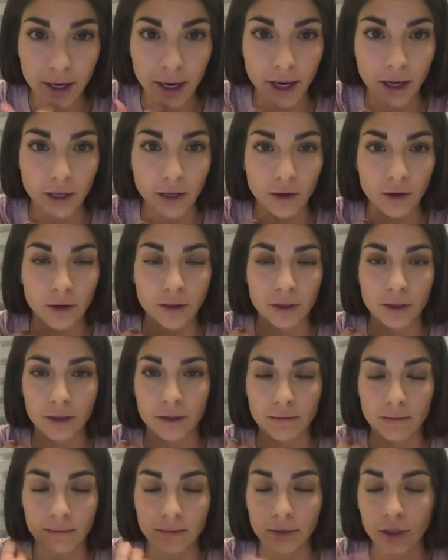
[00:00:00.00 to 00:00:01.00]
and
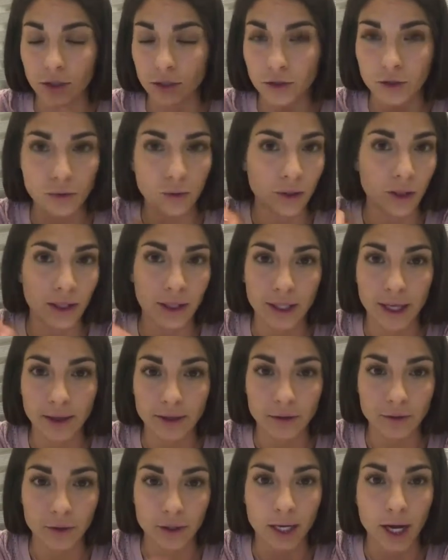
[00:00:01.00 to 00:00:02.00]
your school
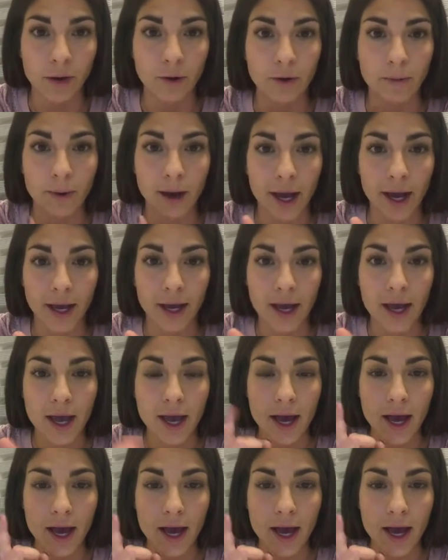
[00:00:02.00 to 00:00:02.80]
allows for it, I would buy